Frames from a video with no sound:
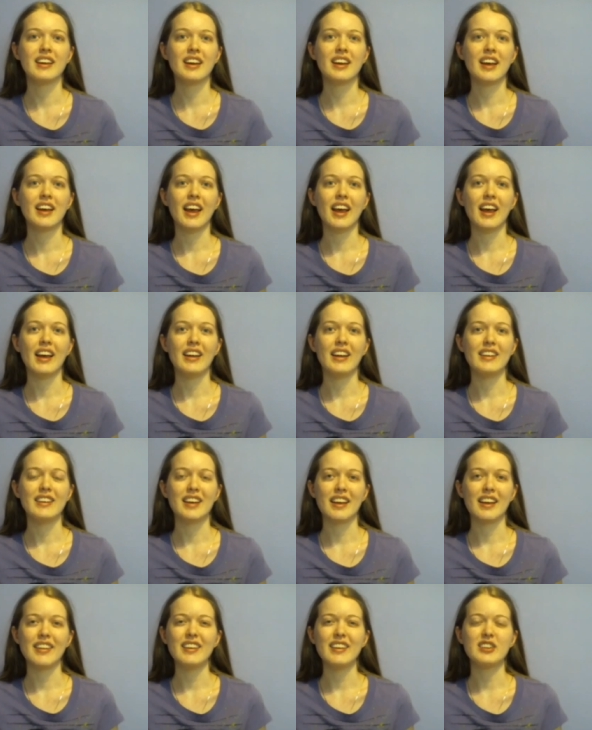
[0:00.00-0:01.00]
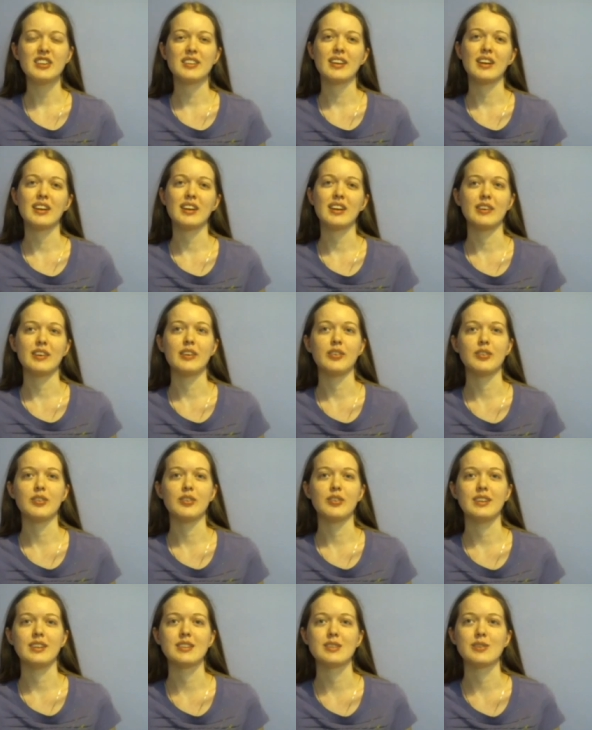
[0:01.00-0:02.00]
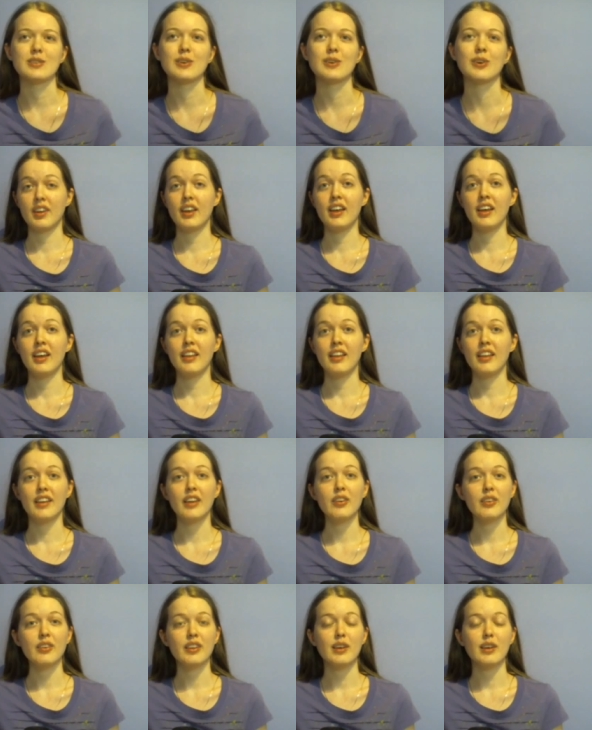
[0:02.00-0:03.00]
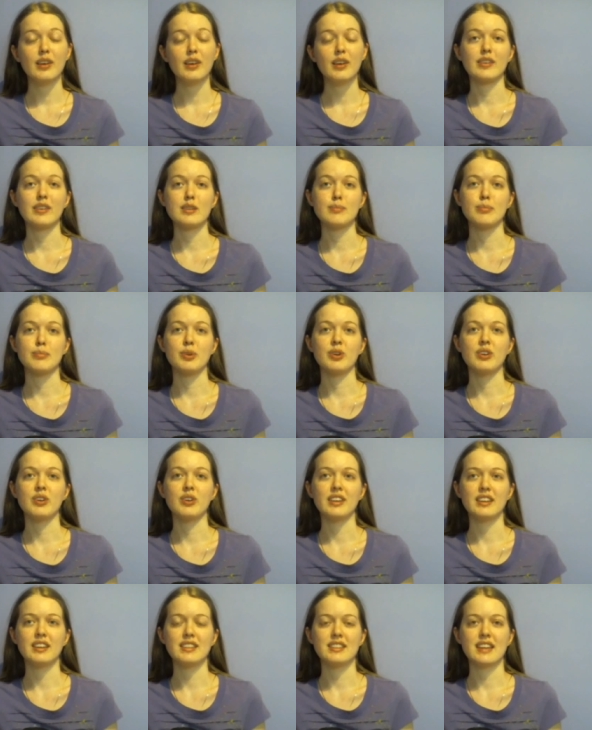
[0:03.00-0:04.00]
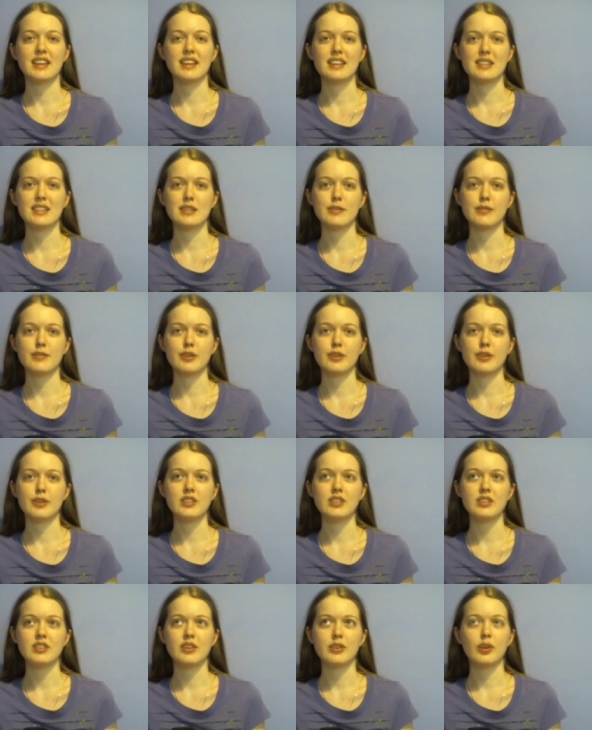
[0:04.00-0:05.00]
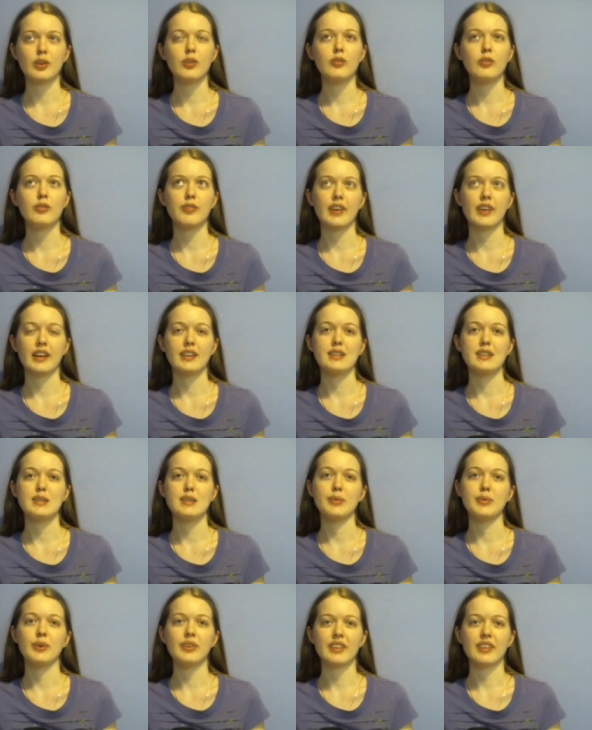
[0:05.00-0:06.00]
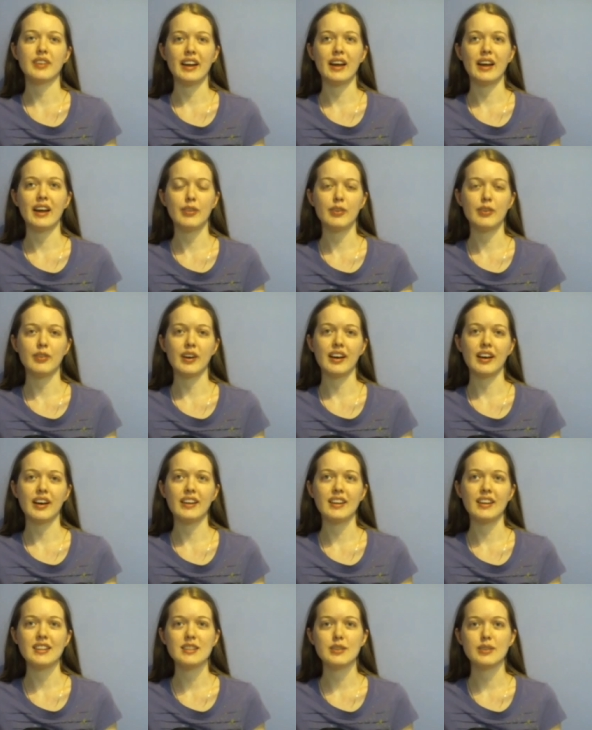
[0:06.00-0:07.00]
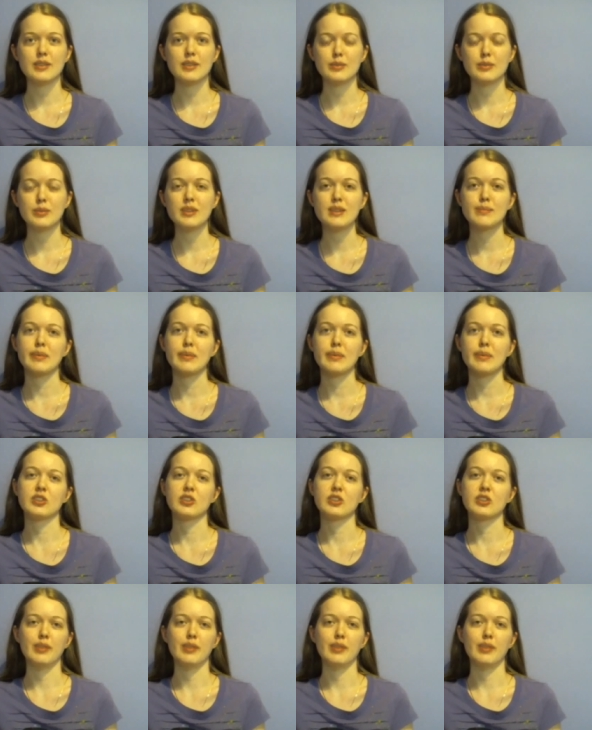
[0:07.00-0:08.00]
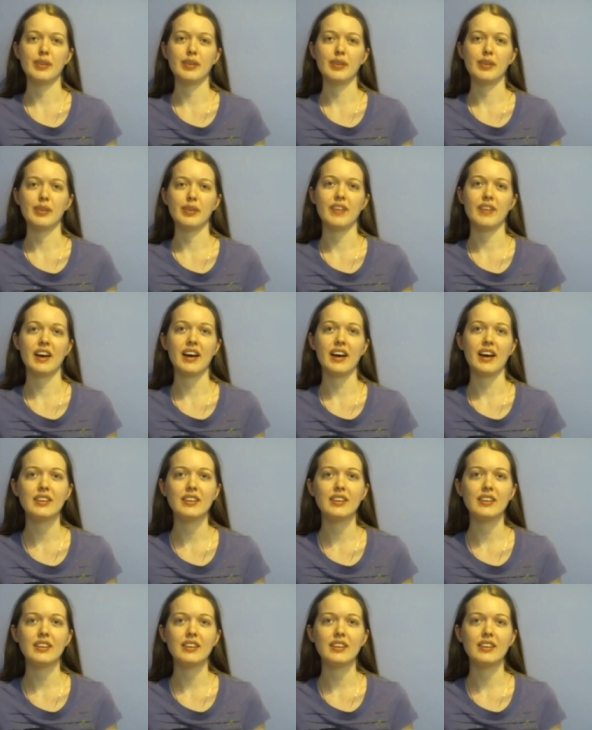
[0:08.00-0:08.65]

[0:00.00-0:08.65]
And I think it's just kind of an interesting story. The other thing about this book is that it's the first adult fantasy book that I ever read, and so it's really special to me because of that.